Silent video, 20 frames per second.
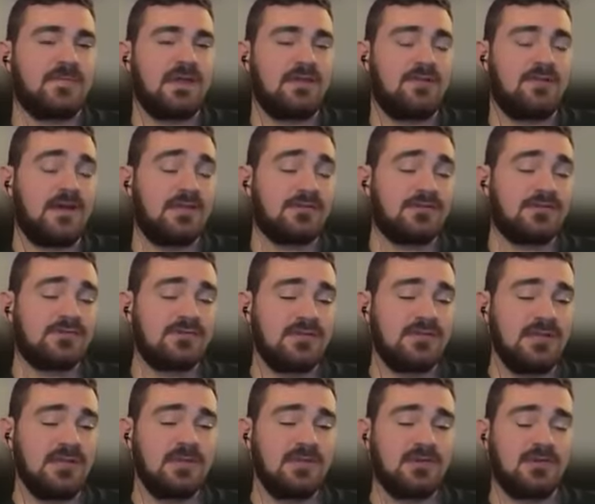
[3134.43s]
have either
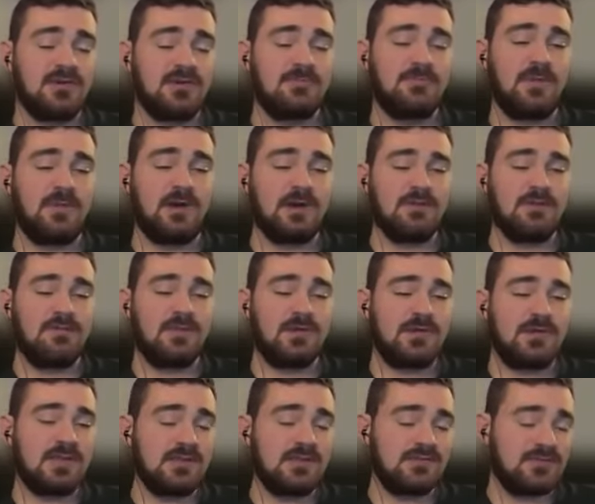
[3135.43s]
seen or are
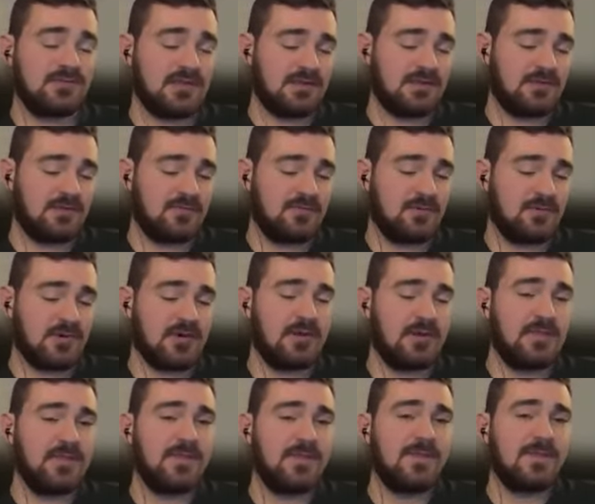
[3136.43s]
very excited for.